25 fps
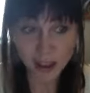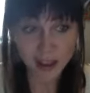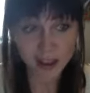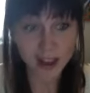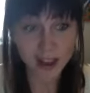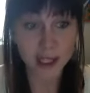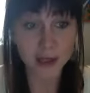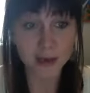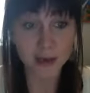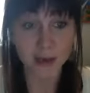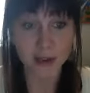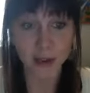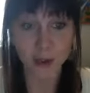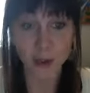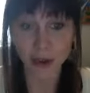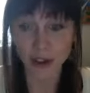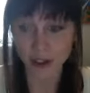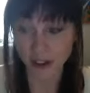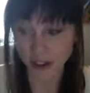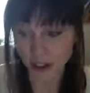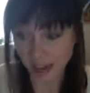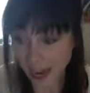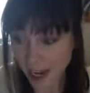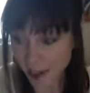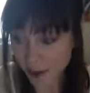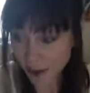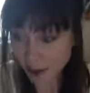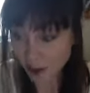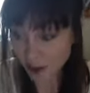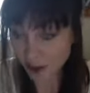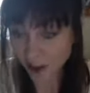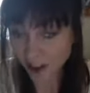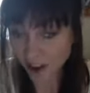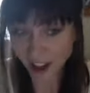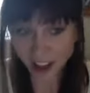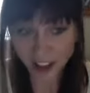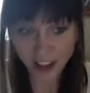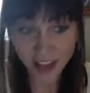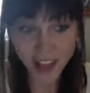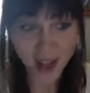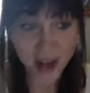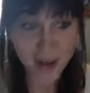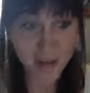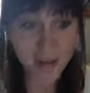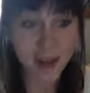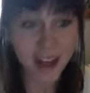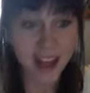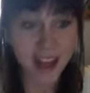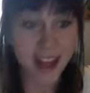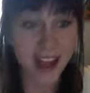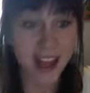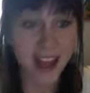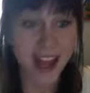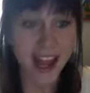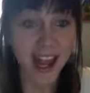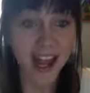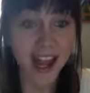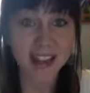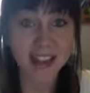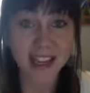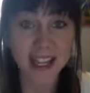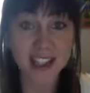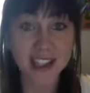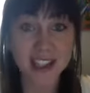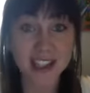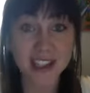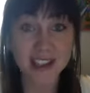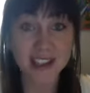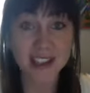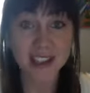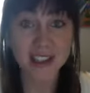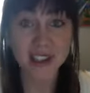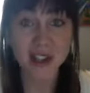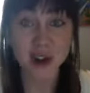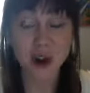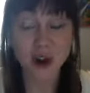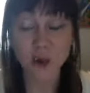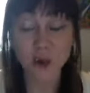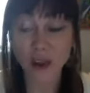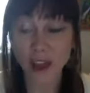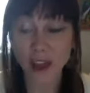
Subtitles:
things with the word natural on them, and they just don't